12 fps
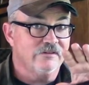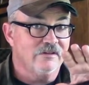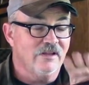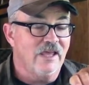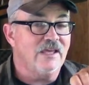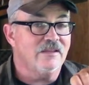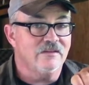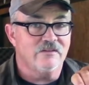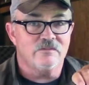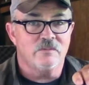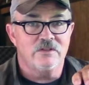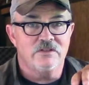like
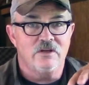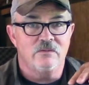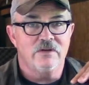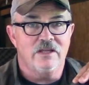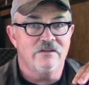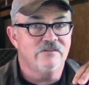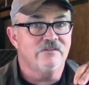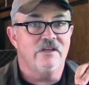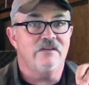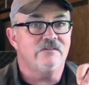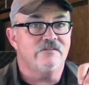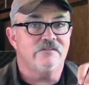this one don't
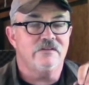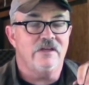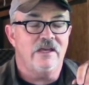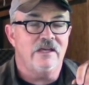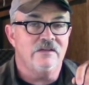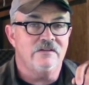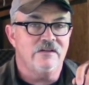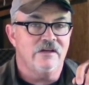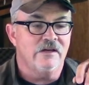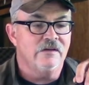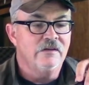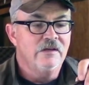exist and
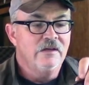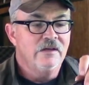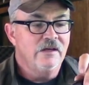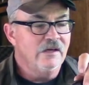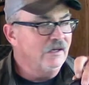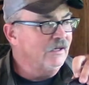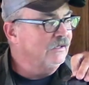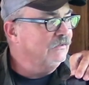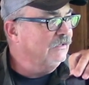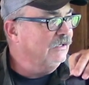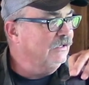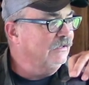
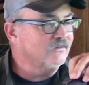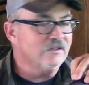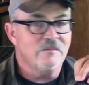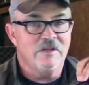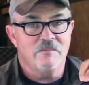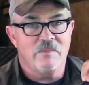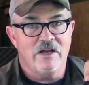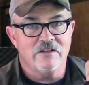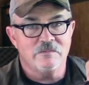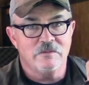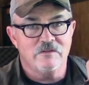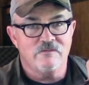it's going to be
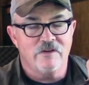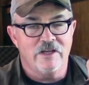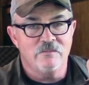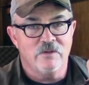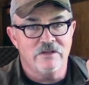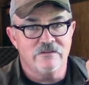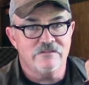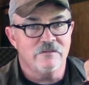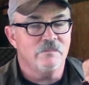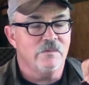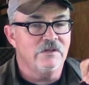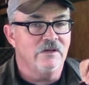impossible to find one is
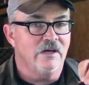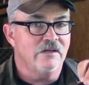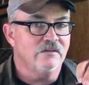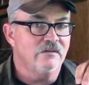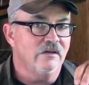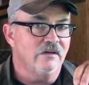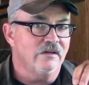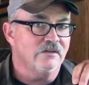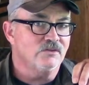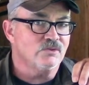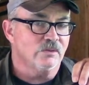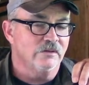simply not
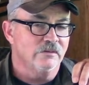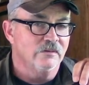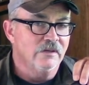true.